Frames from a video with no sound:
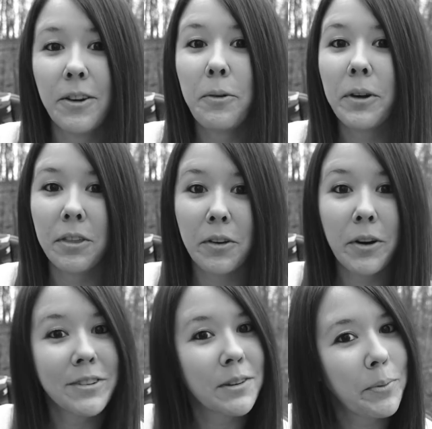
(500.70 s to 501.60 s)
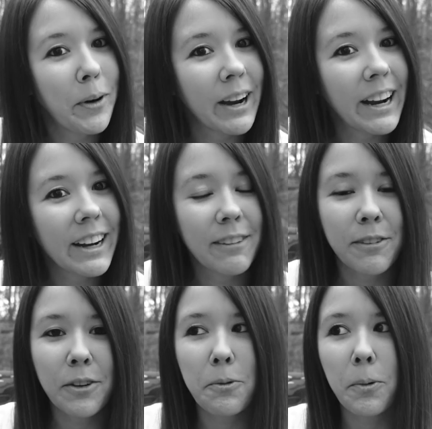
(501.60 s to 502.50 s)
With your support, if
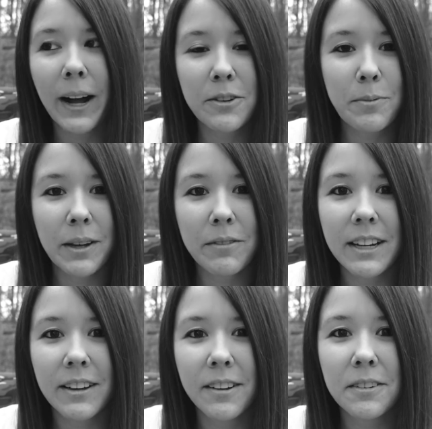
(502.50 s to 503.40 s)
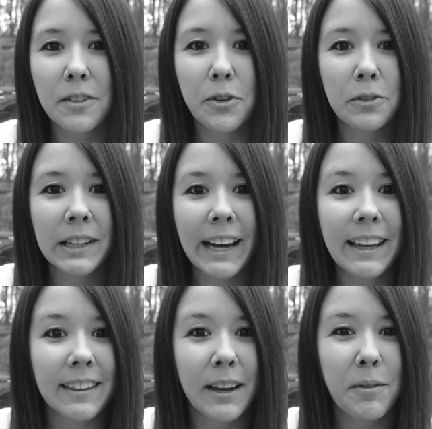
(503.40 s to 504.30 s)
you watch my videos, if you
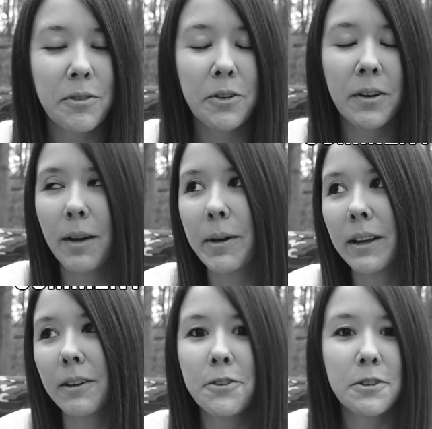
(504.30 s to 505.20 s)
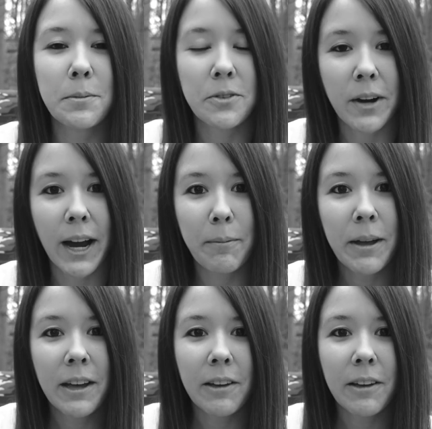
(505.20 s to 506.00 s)
like them, if you comment, if you subscribe,